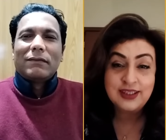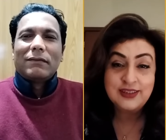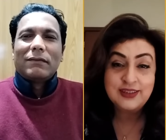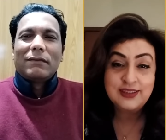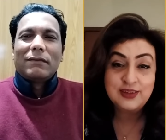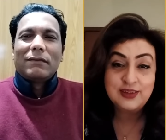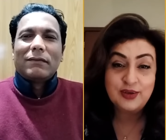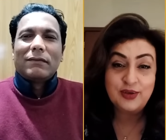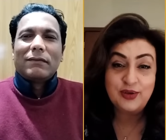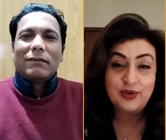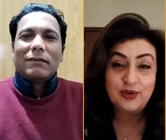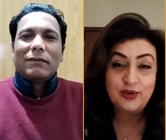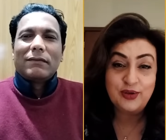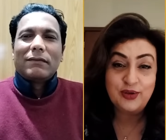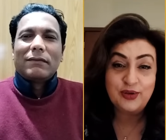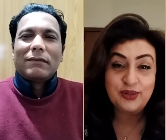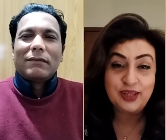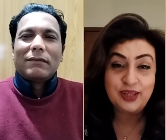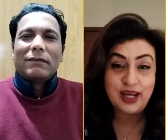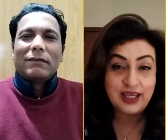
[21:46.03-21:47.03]

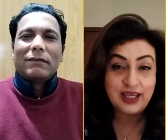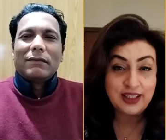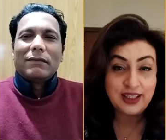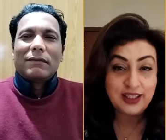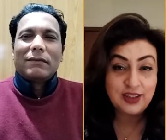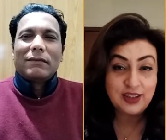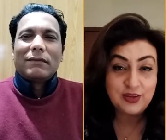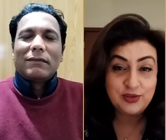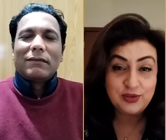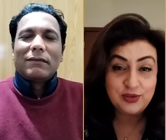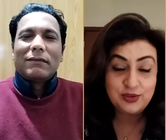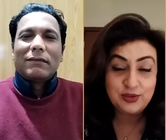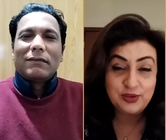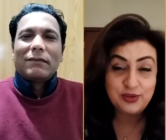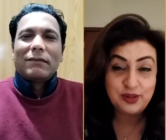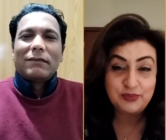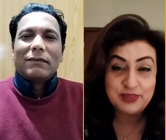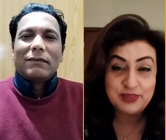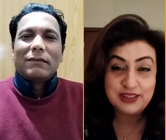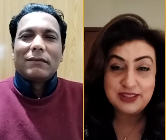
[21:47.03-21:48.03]
Speaker 1: So thank
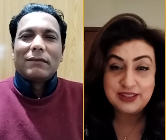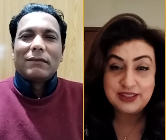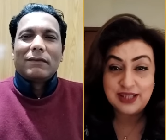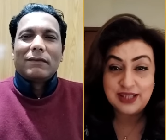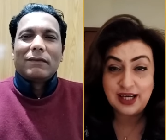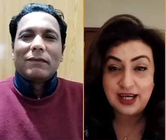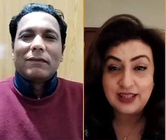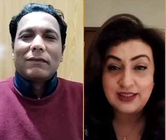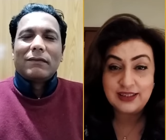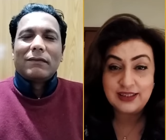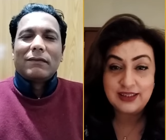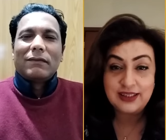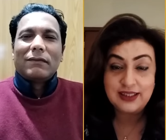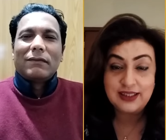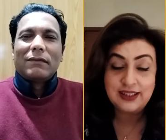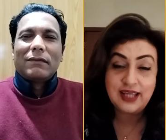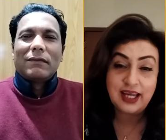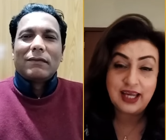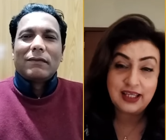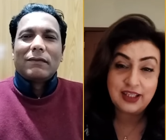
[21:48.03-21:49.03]
you, uh, Mr. Sajid,
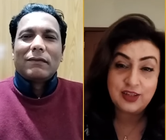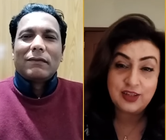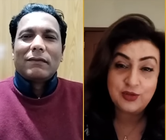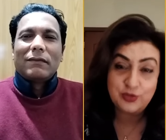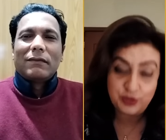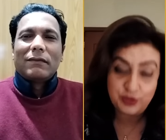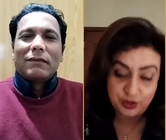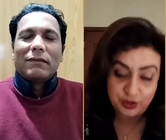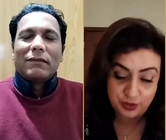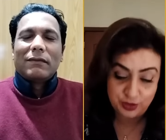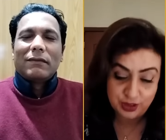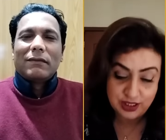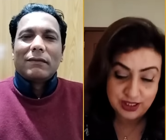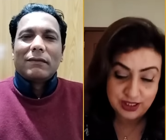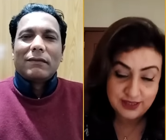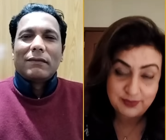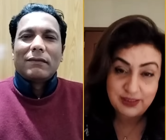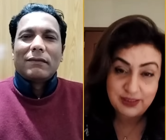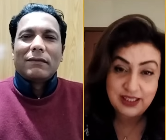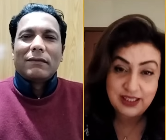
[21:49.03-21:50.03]
and thank you,
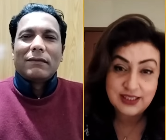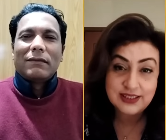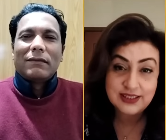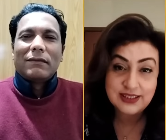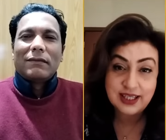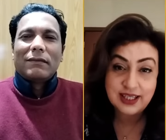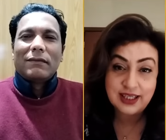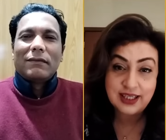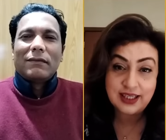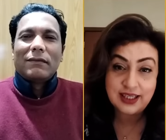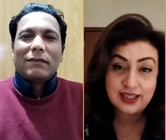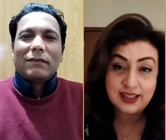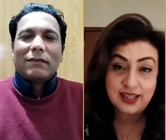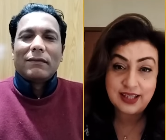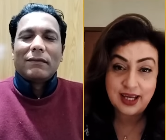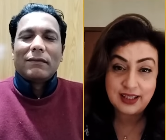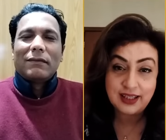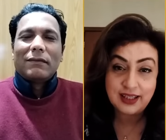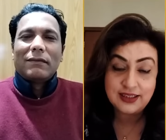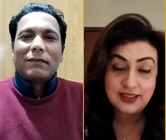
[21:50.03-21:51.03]
viewers. Please stay
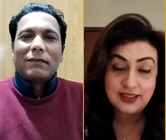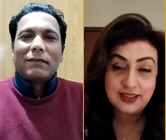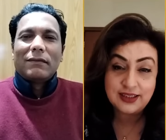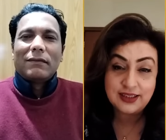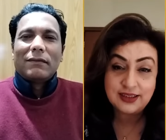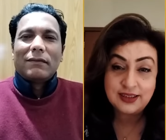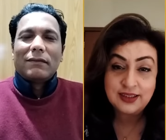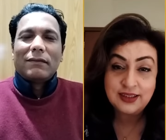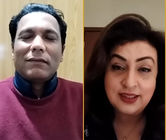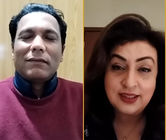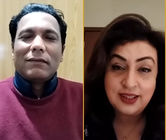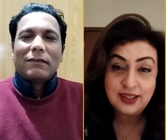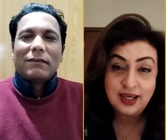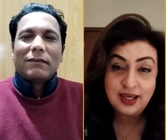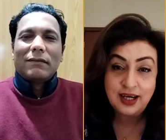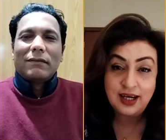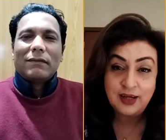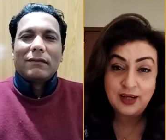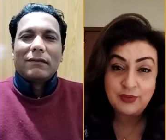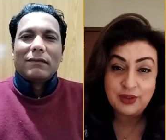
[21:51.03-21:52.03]
connected.
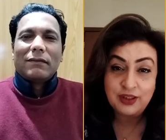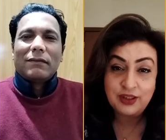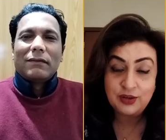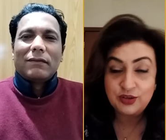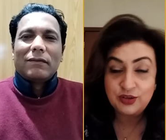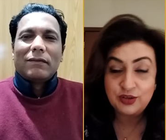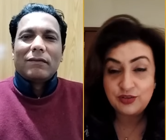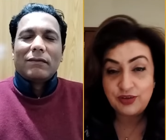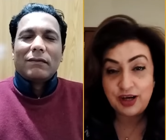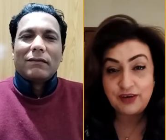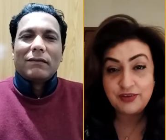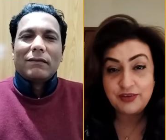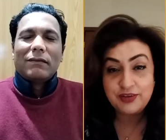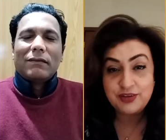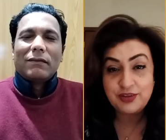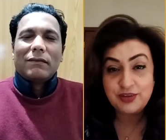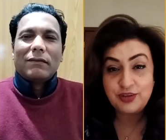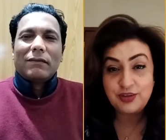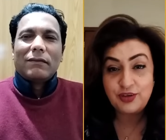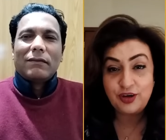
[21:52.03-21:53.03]
Uh, we look
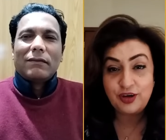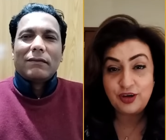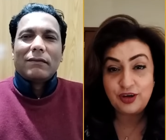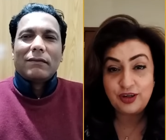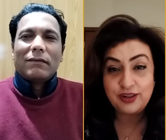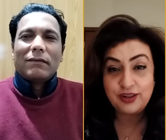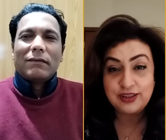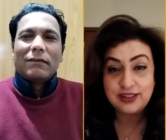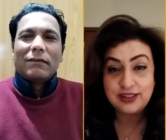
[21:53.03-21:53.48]
forward to your